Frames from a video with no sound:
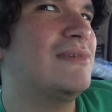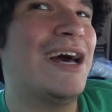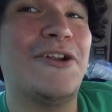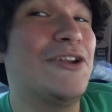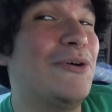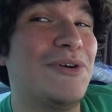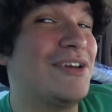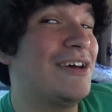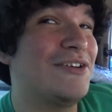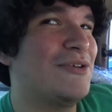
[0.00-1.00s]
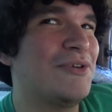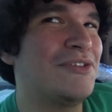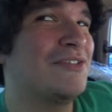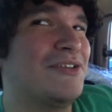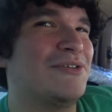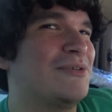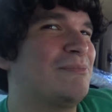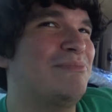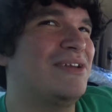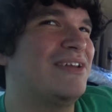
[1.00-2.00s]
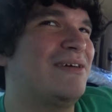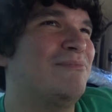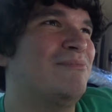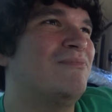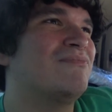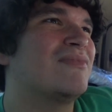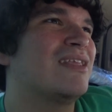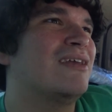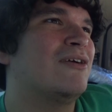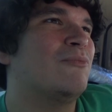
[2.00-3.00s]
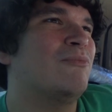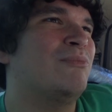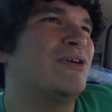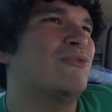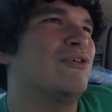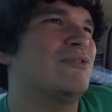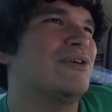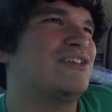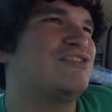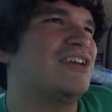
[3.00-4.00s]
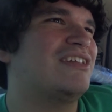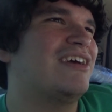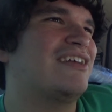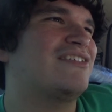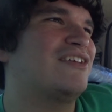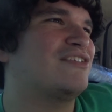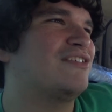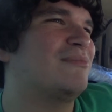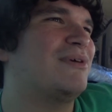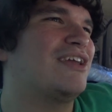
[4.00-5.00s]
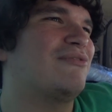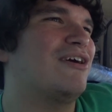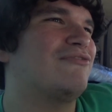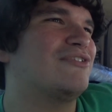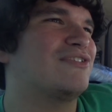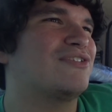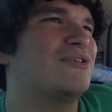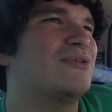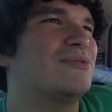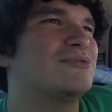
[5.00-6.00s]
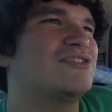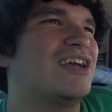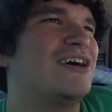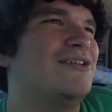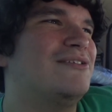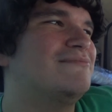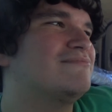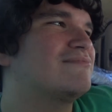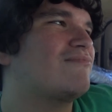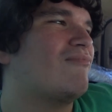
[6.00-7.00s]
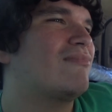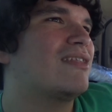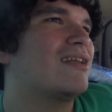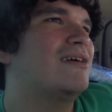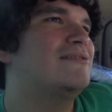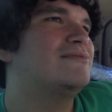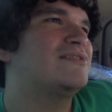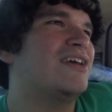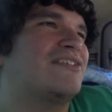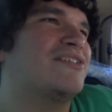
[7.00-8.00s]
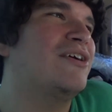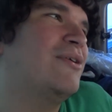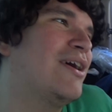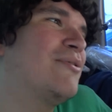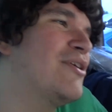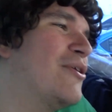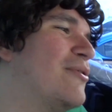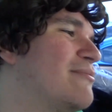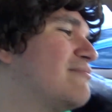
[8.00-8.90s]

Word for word: I don't know. I don't know it's another big, big worldwide chain gas station to make reference to. Shell, Texaco. I don't know.